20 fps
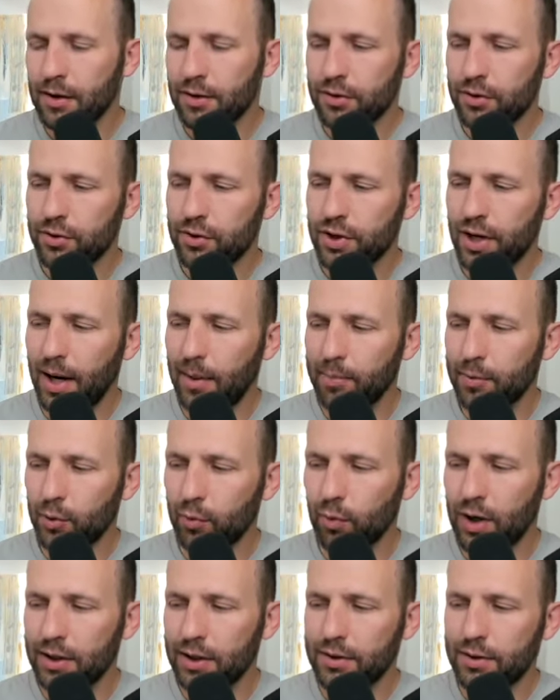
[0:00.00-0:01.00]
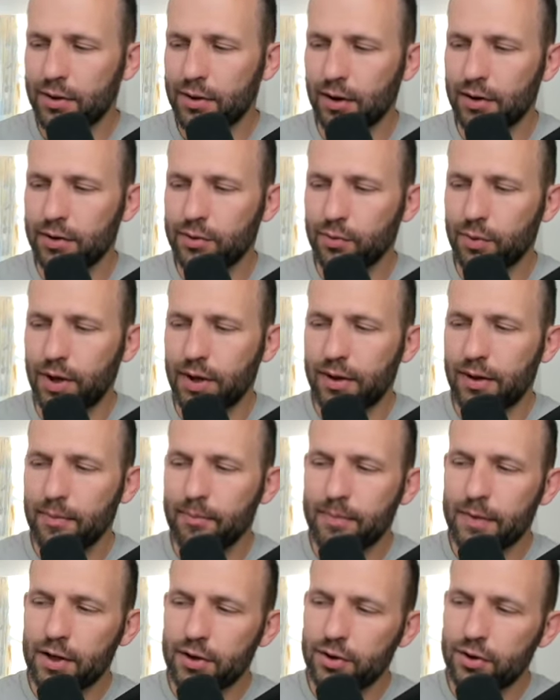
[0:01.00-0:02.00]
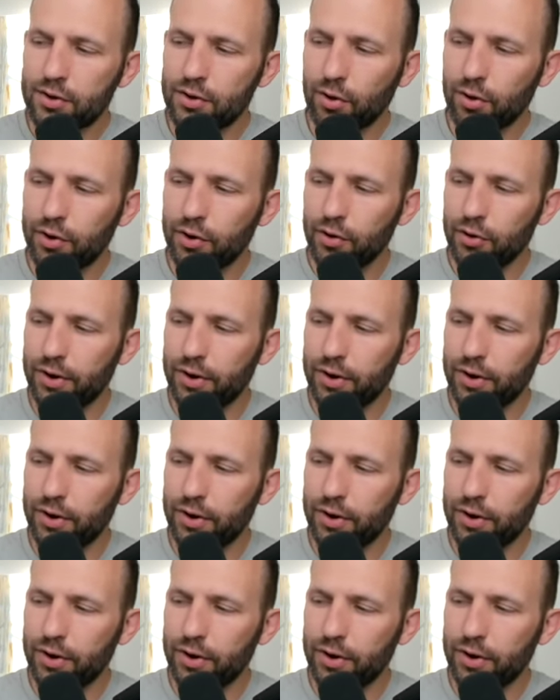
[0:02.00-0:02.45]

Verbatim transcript: So chapter one starts with, start